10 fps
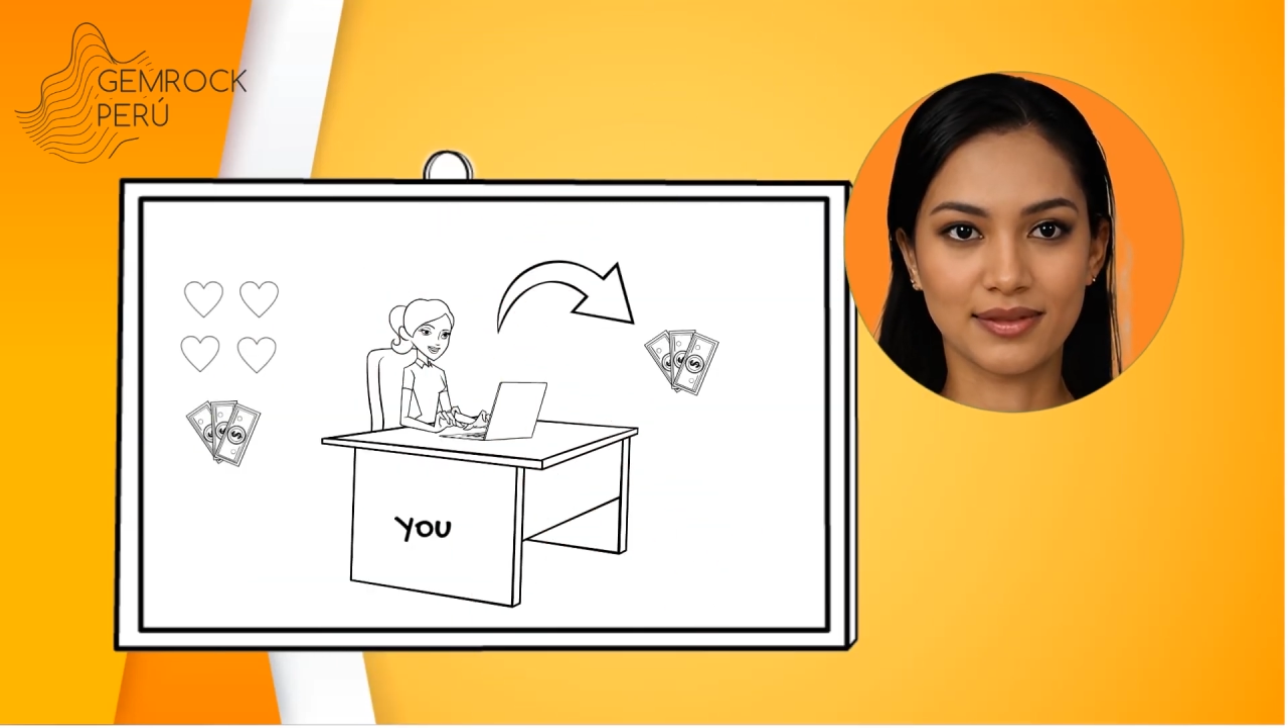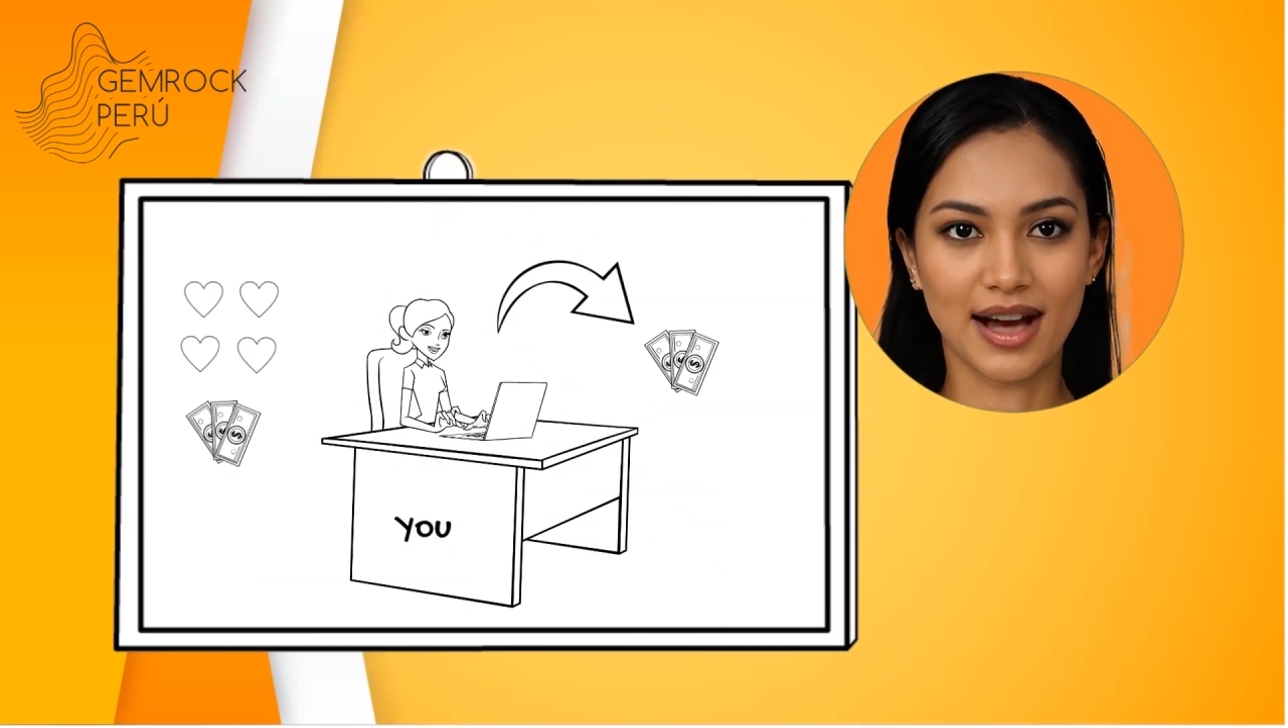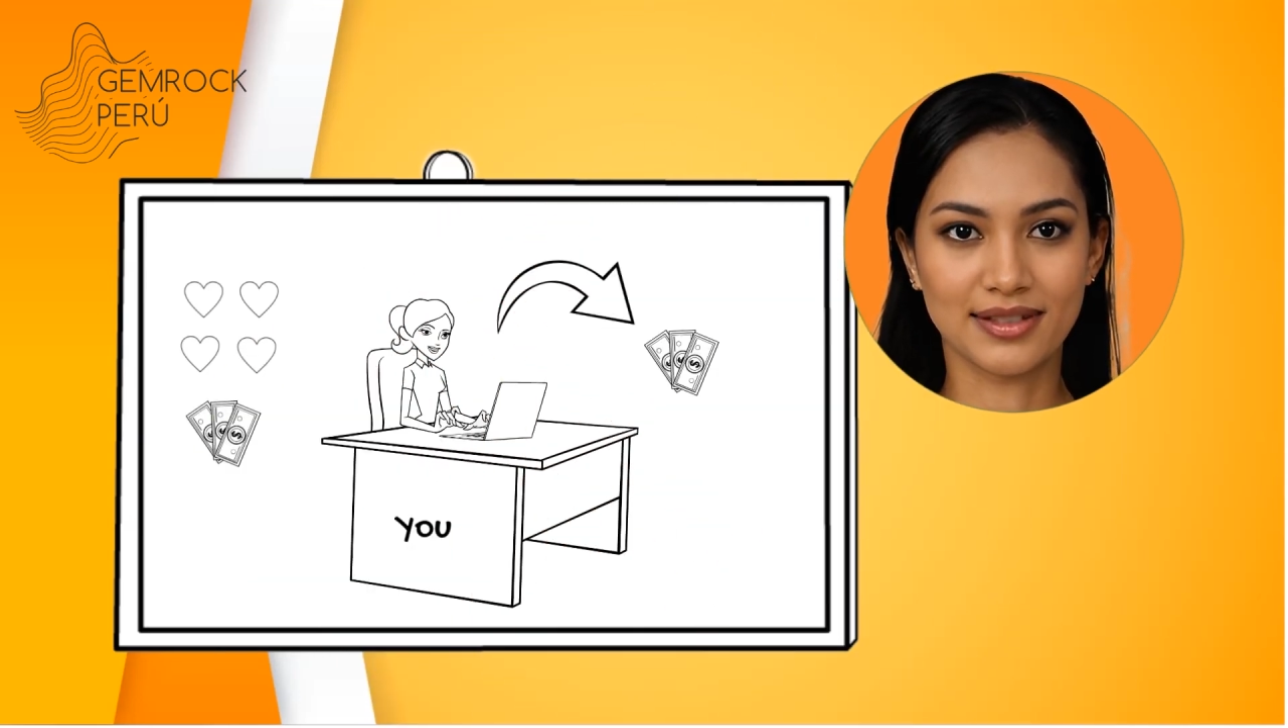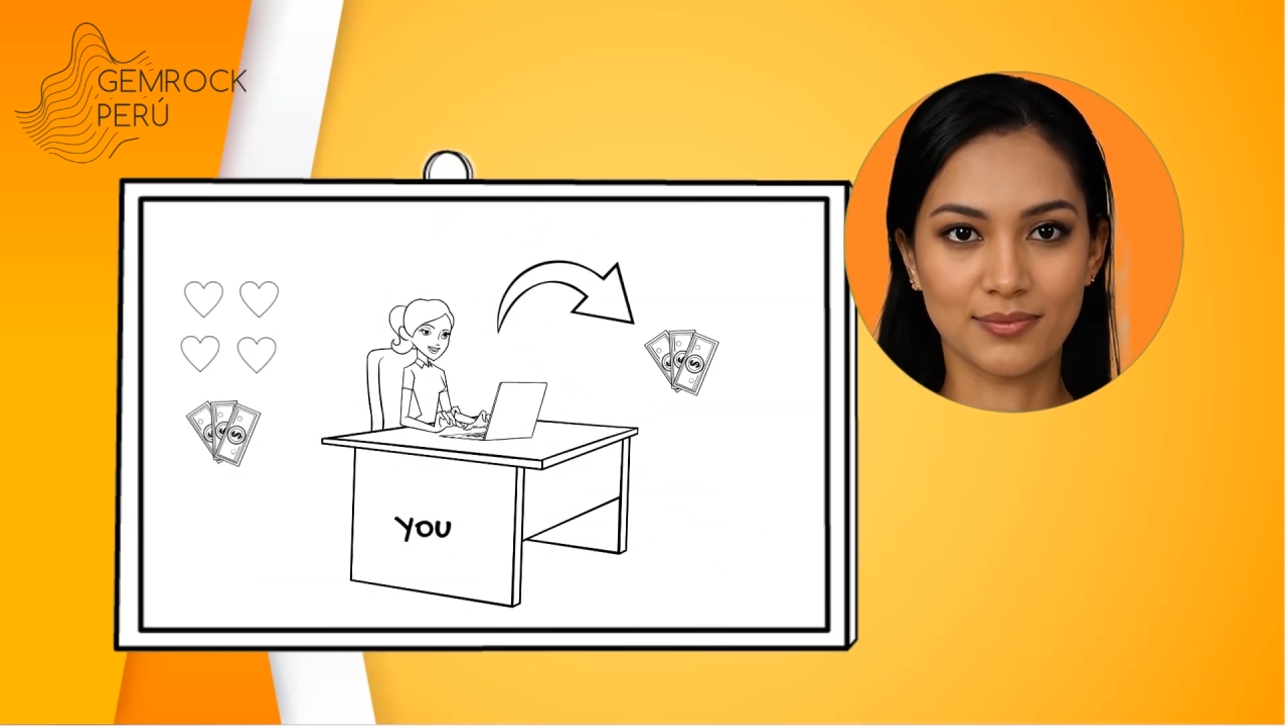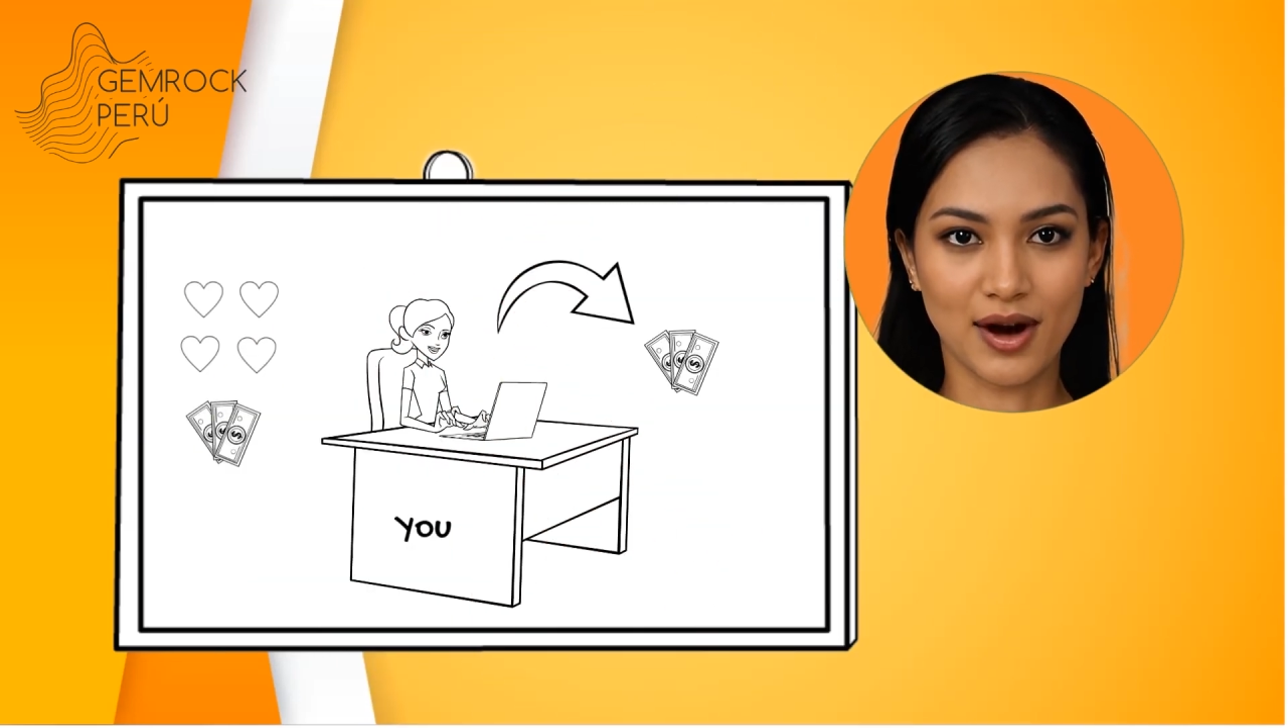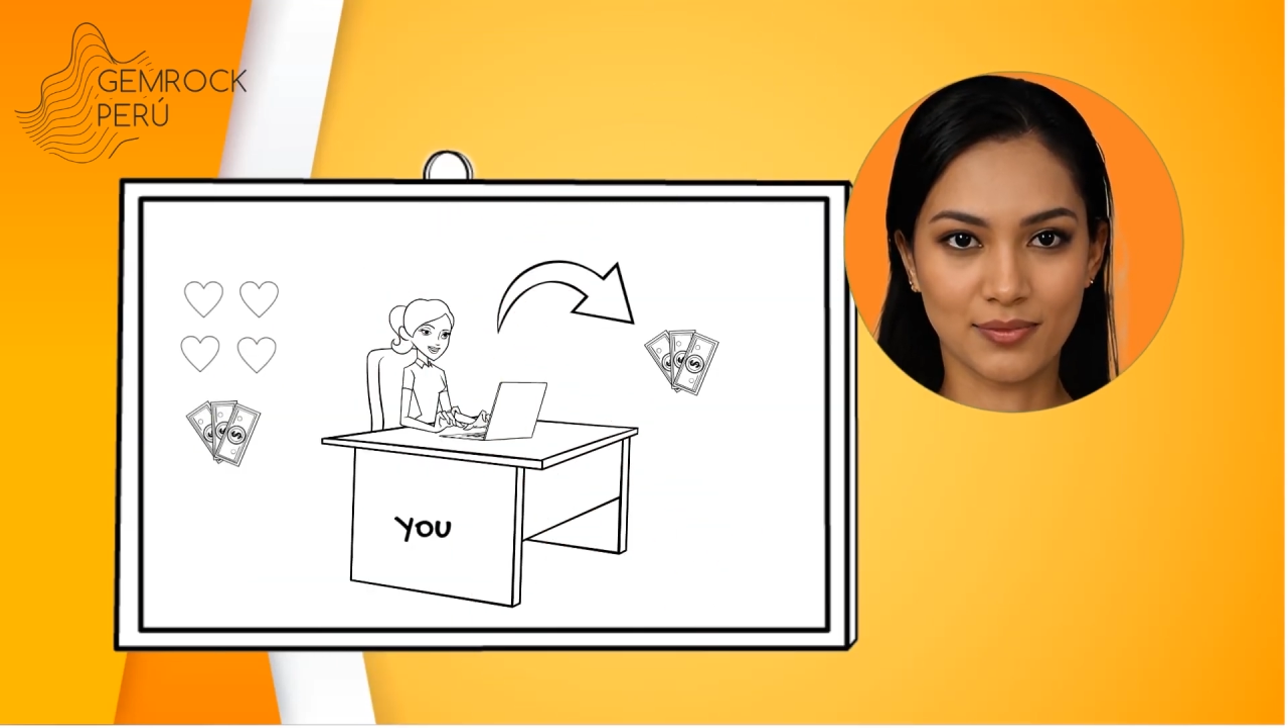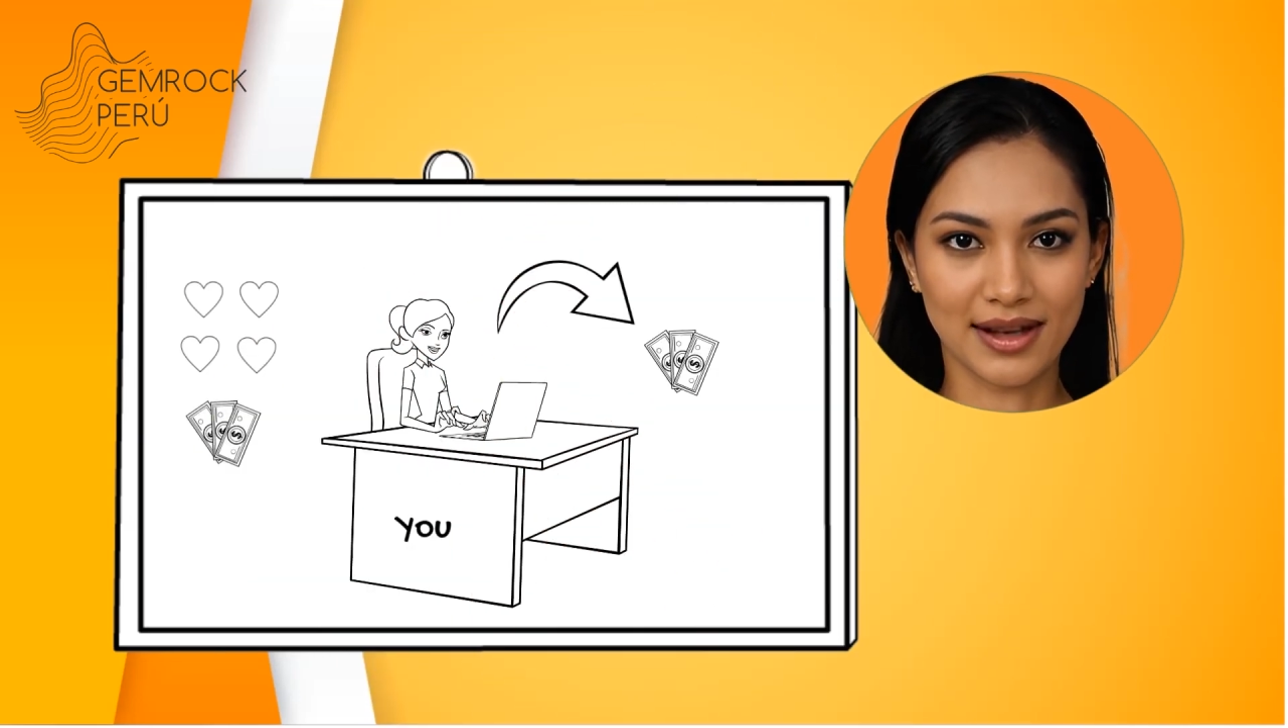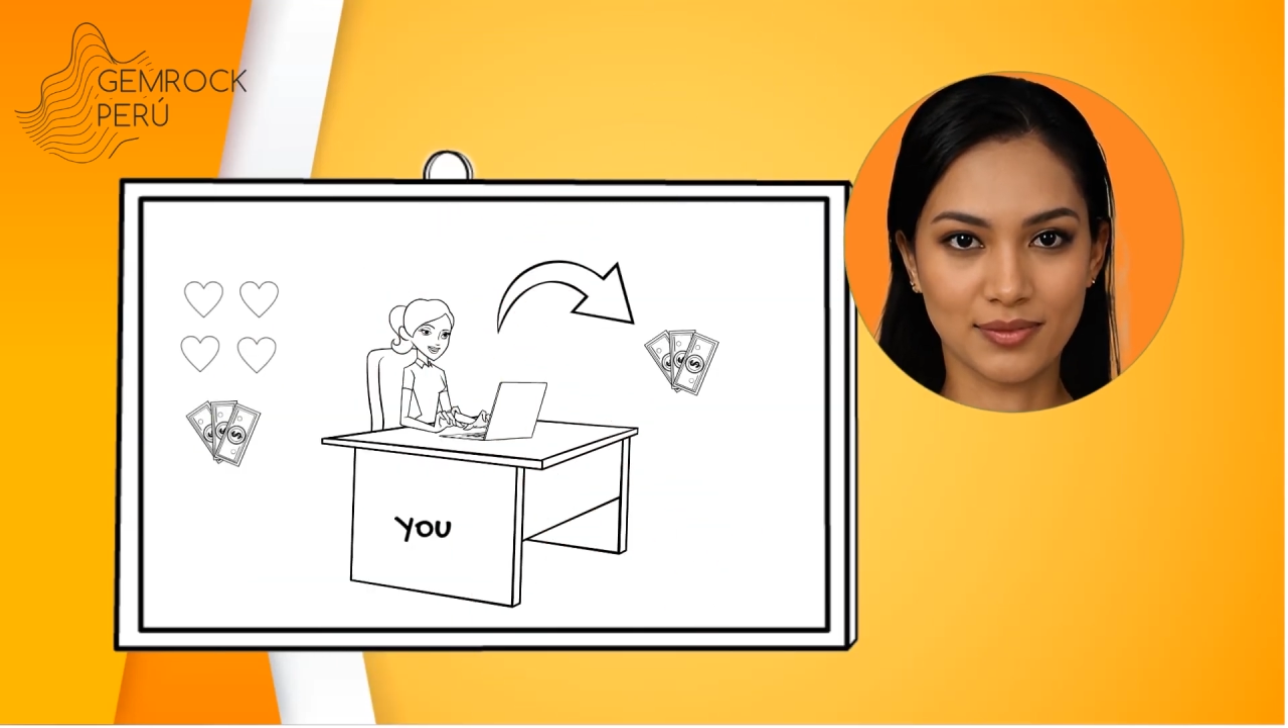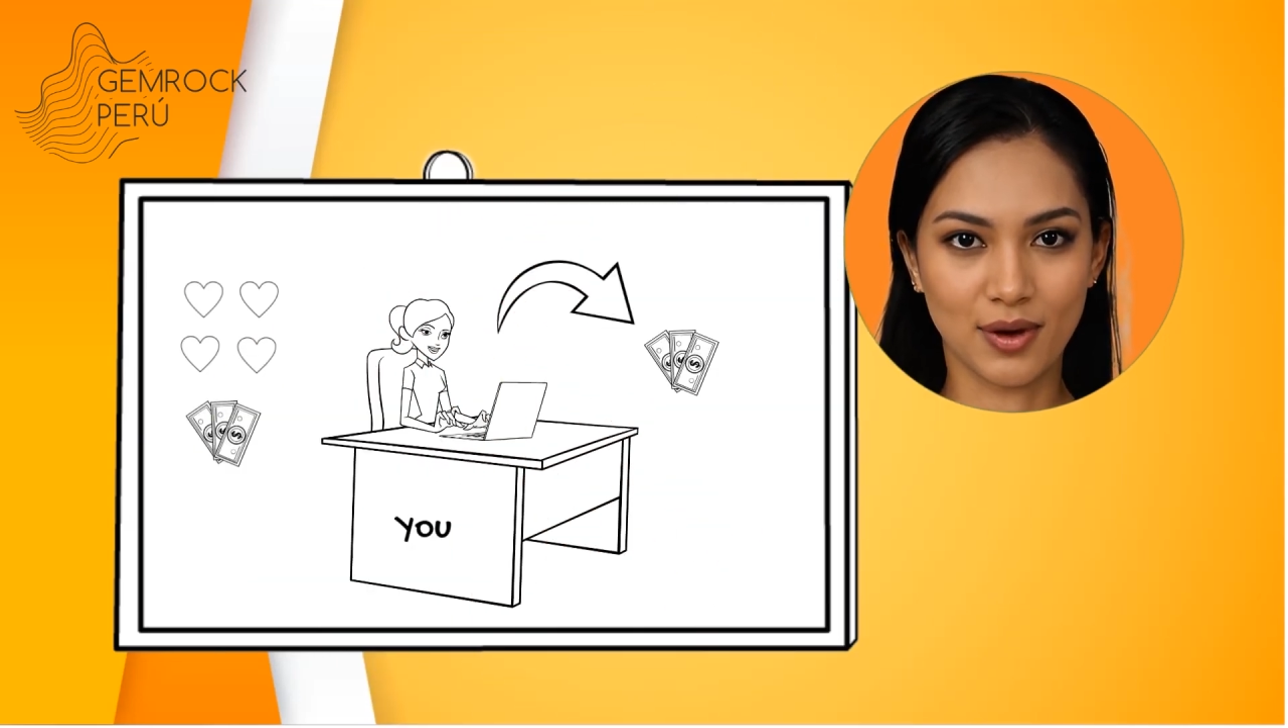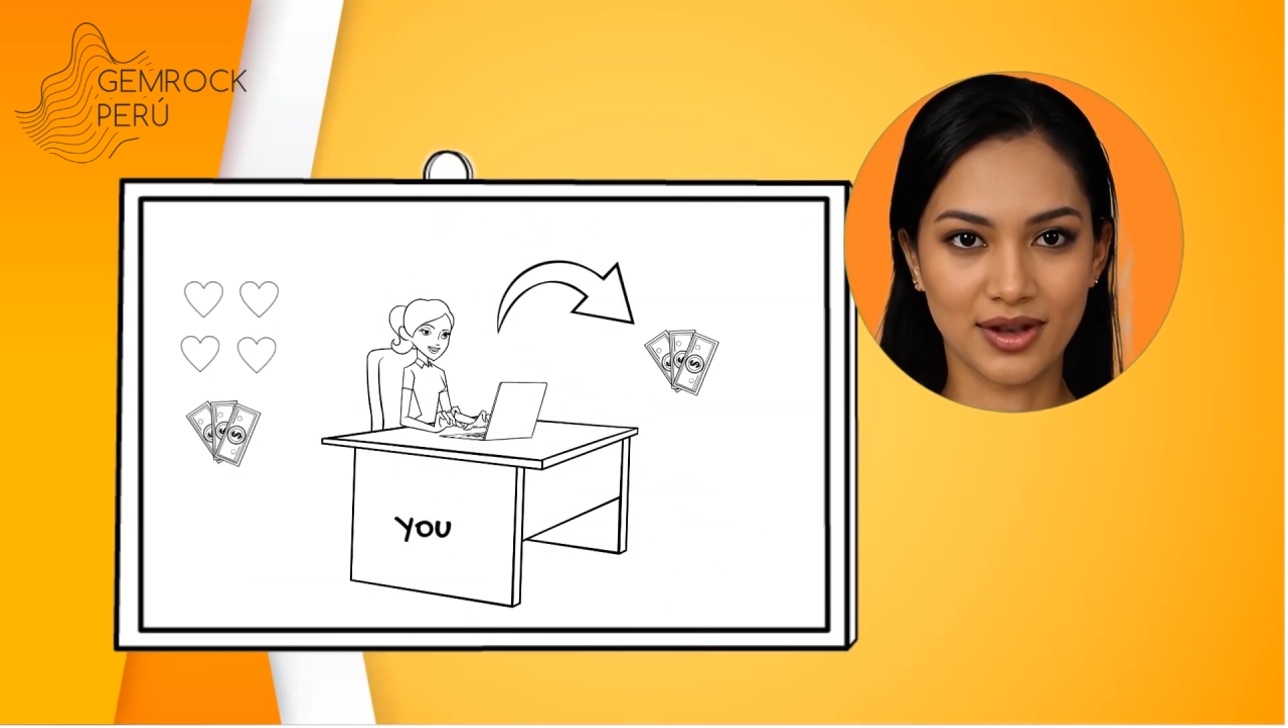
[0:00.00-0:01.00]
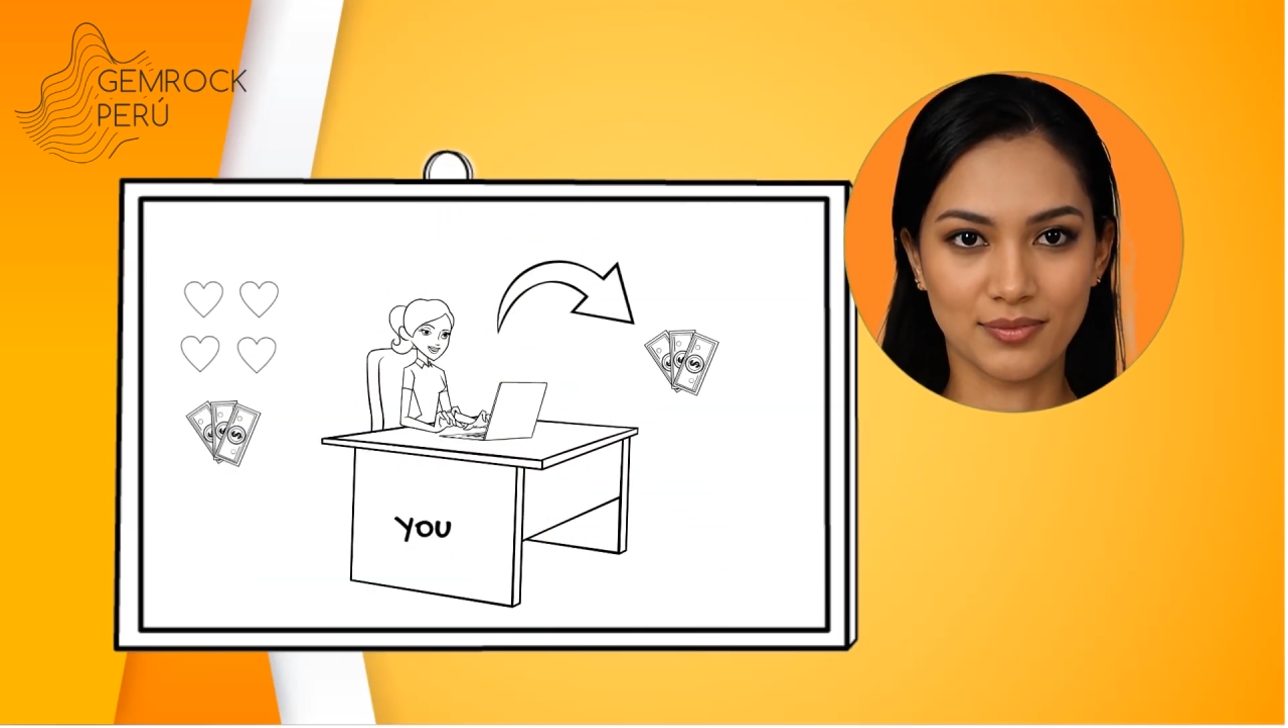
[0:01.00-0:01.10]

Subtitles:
at the moment when